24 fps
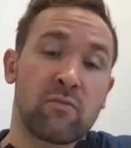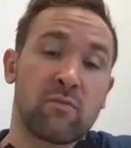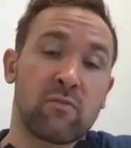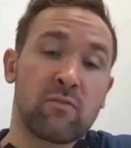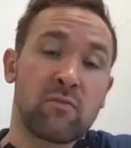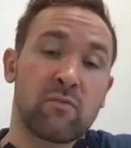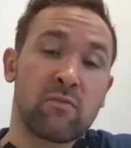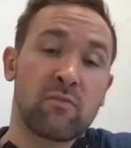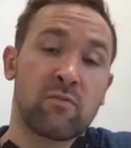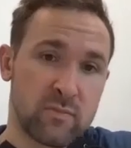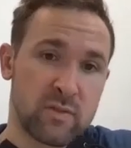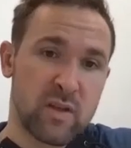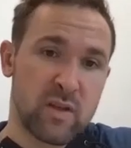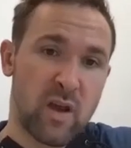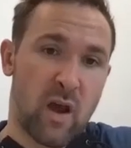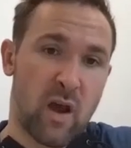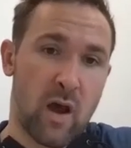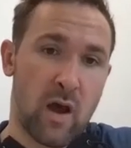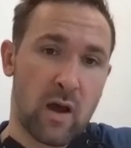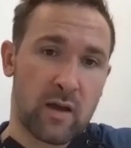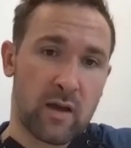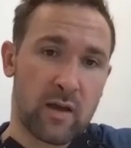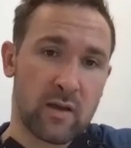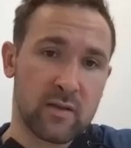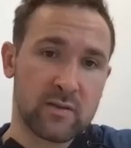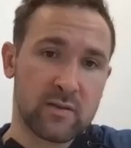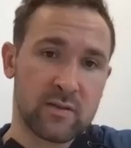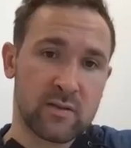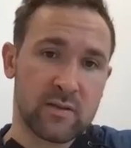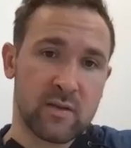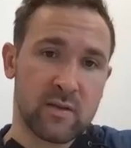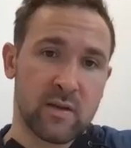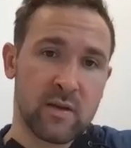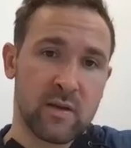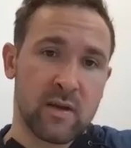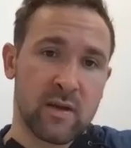process
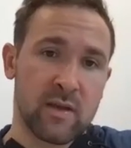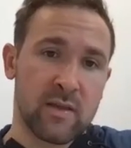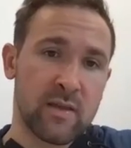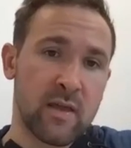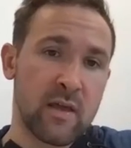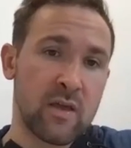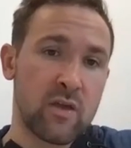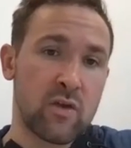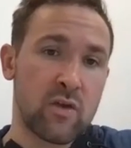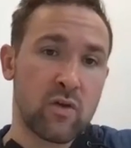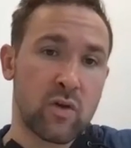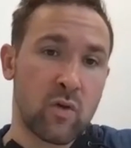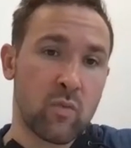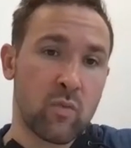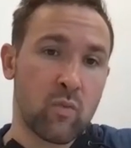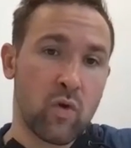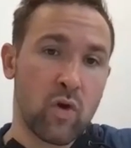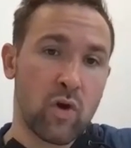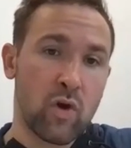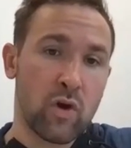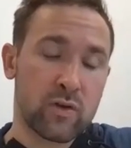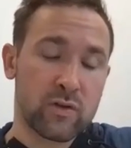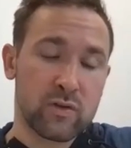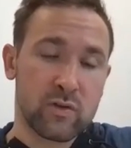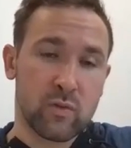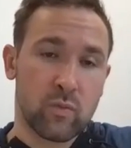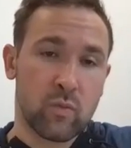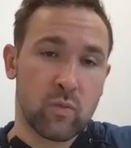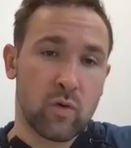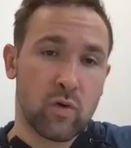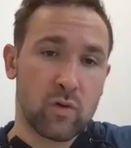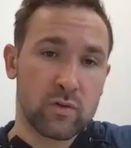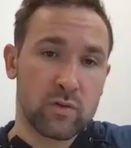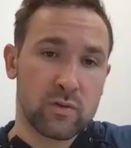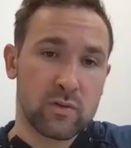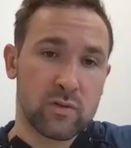targets that you can work
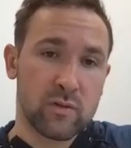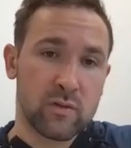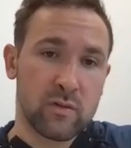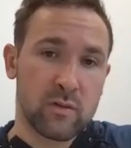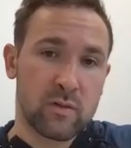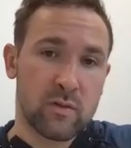towards